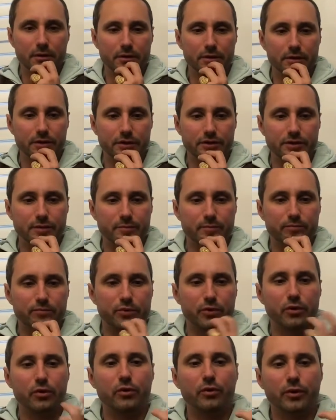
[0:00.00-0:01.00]
there's a
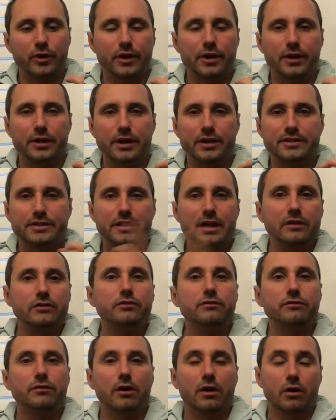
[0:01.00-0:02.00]
brewery that's not too
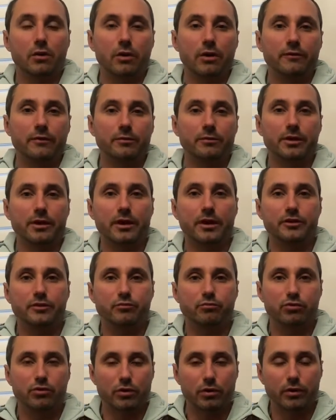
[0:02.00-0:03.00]
far away from here that's
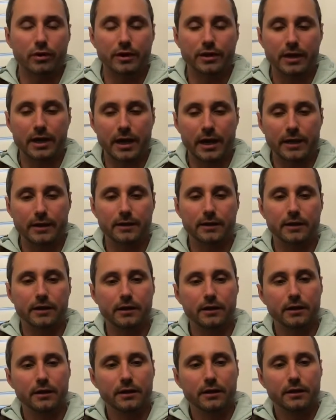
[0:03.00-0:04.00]
brewing that.
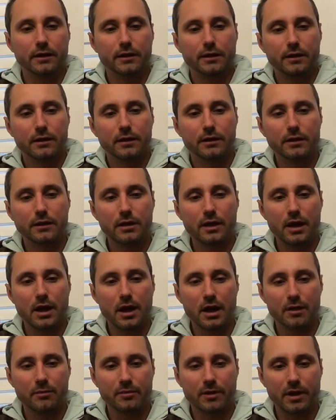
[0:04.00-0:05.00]

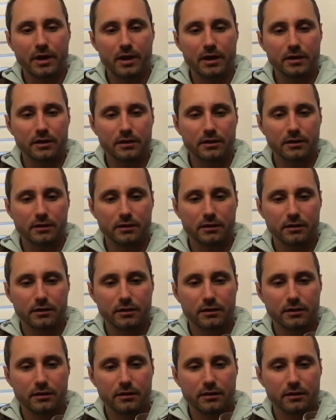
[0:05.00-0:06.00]
Yeah, man.
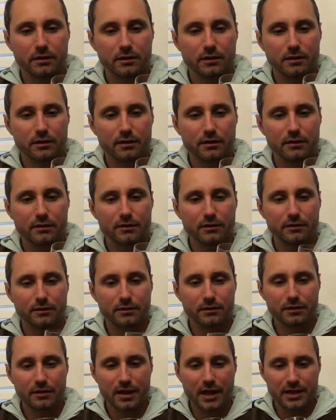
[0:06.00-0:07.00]

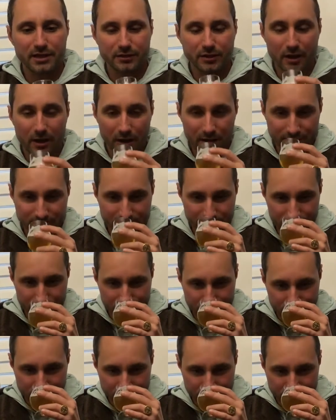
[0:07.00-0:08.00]
That's awesome.
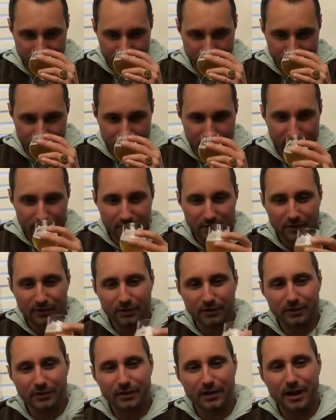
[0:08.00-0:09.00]

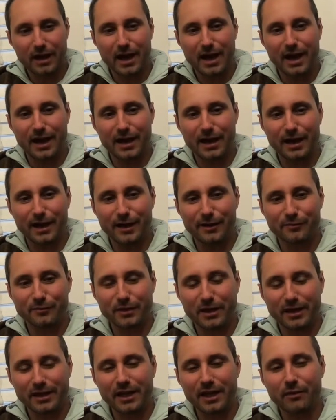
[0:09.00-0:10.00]
Yeah,
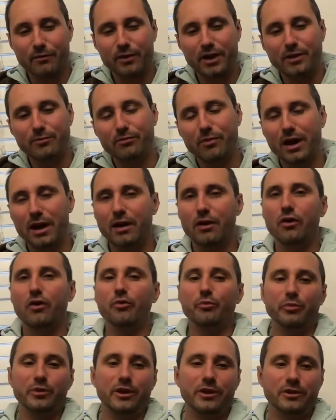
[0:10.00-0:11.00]
I can't rate my
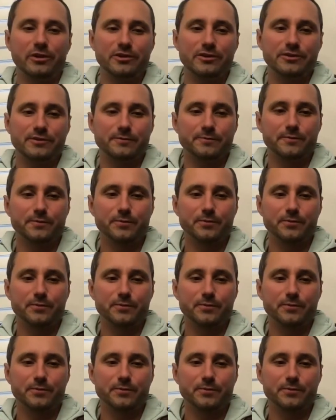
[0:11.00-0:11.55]
own beers,